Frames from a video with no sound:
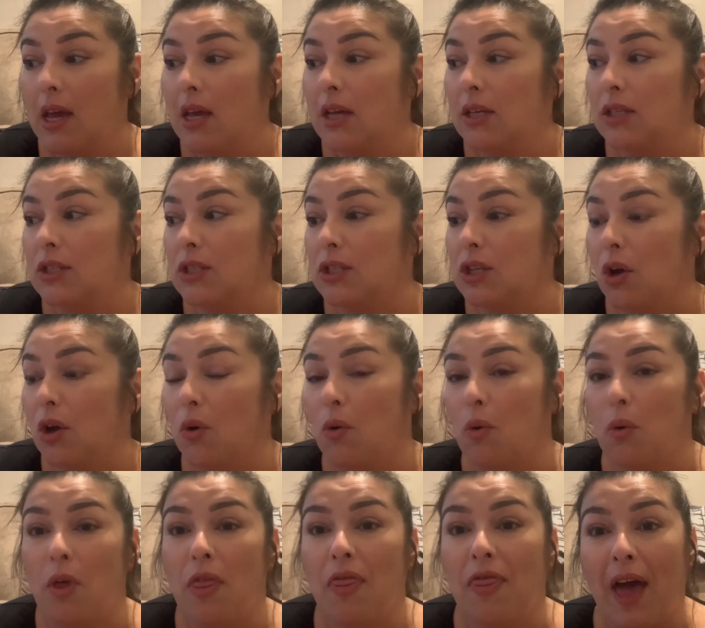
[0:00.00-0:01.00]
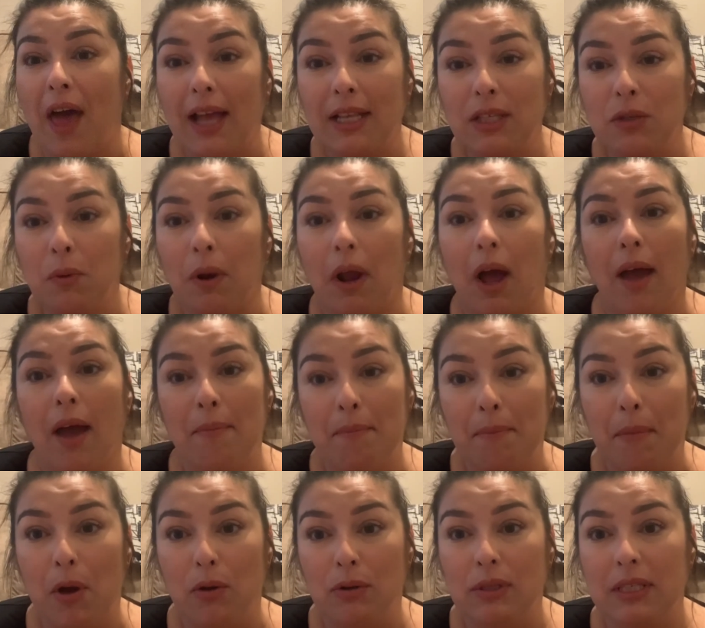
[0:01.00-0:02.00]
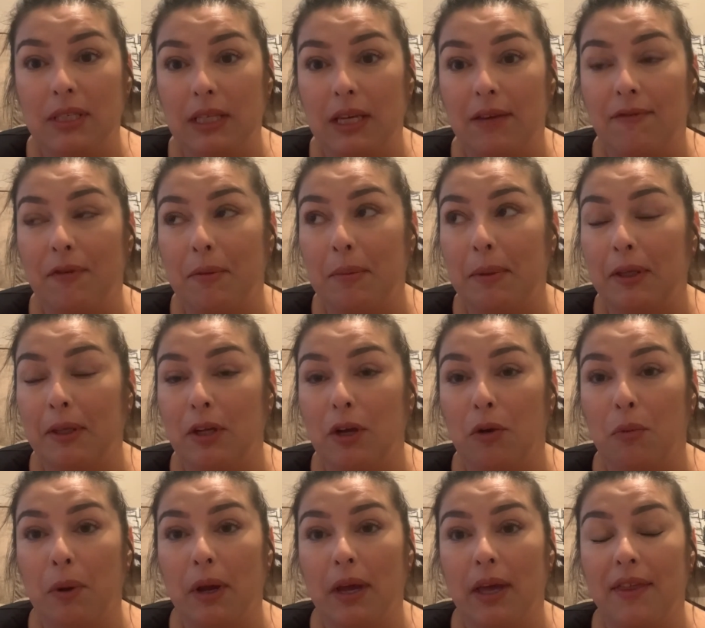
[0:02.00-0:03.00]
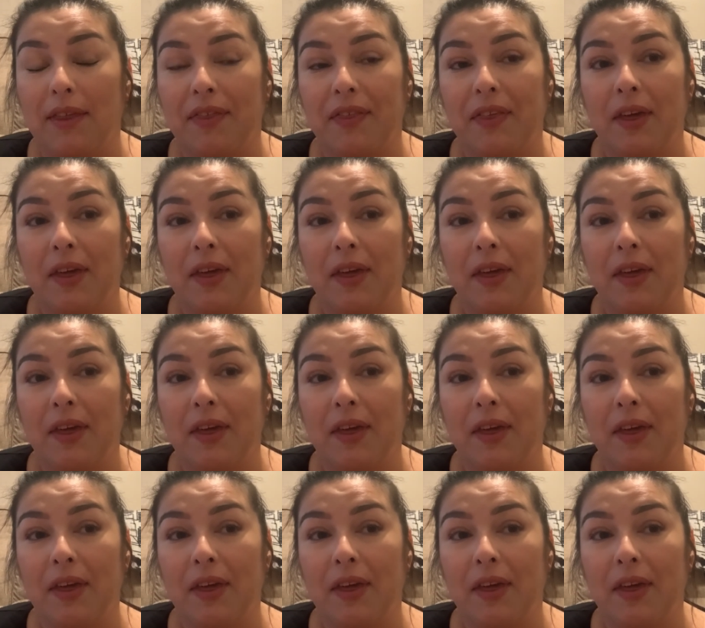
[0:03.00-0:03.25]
So that's what I'm mostly familiar with.